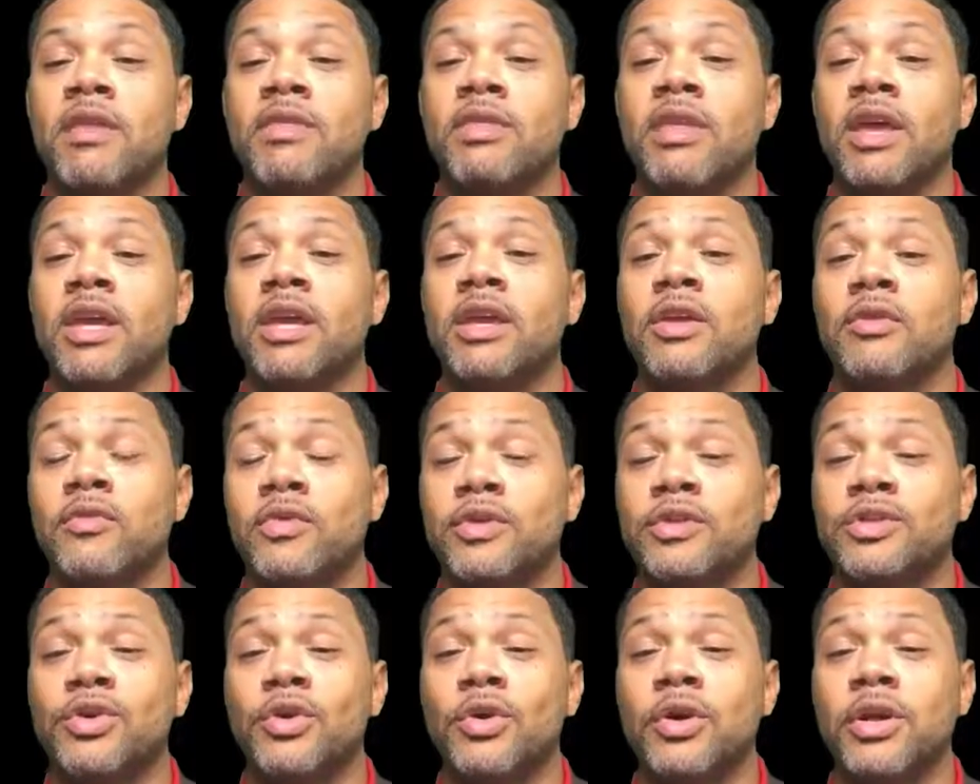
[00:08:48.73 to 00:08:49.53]
Thank you
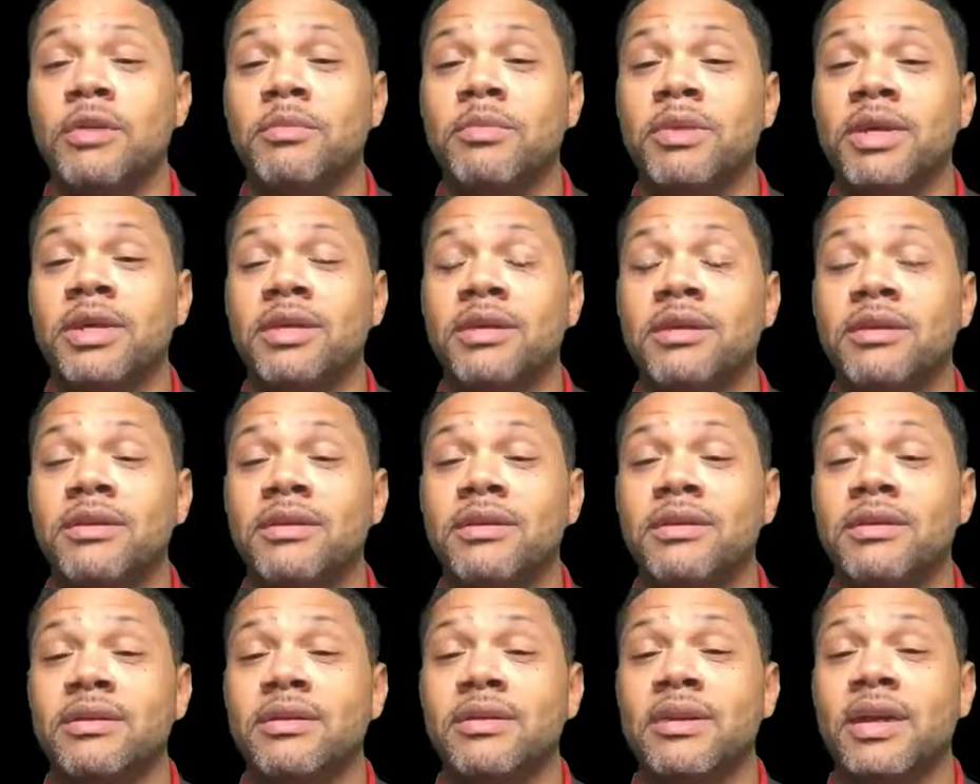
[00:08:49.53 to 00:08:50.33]
for joining me,
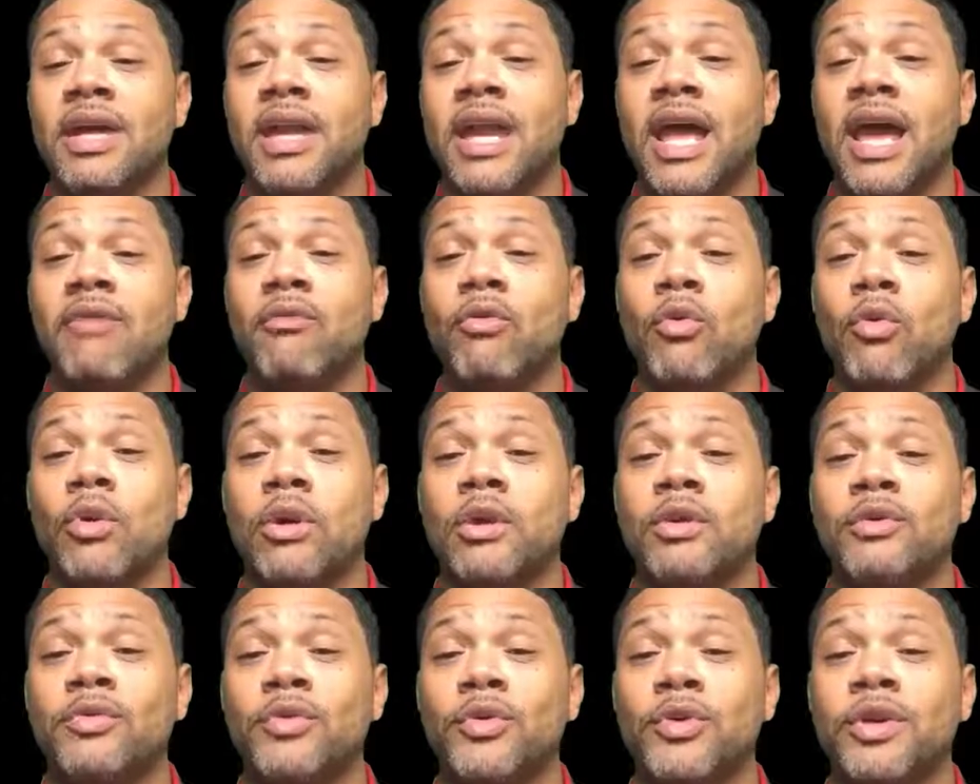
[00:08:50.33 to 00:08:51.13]
and have a
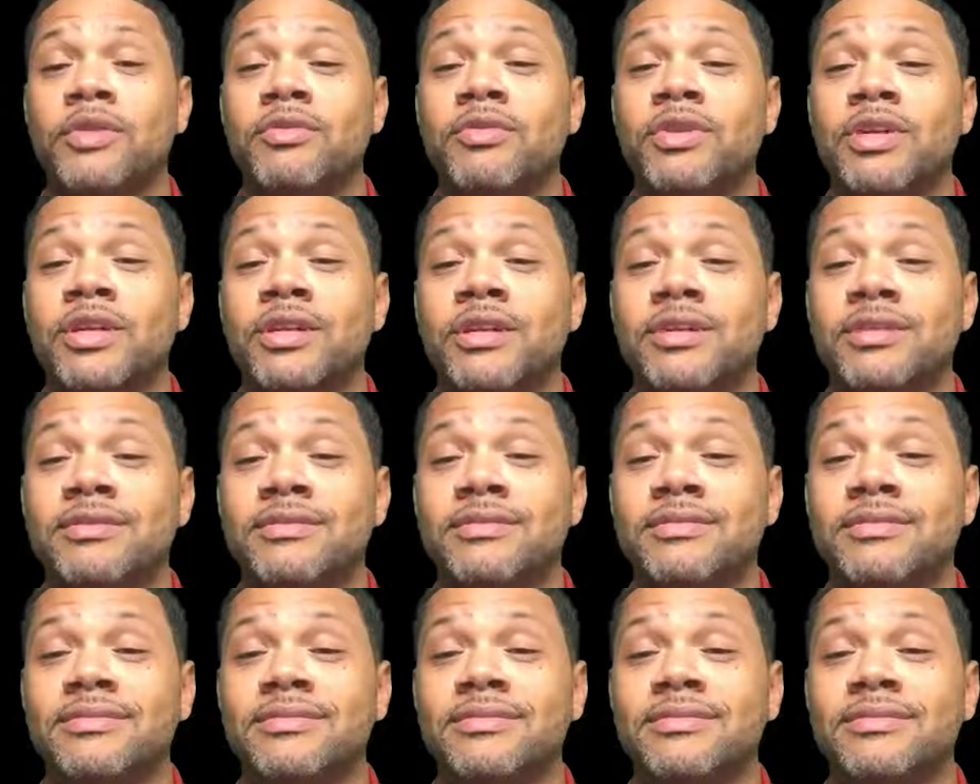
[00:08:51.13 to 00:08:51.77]
wonderful evening.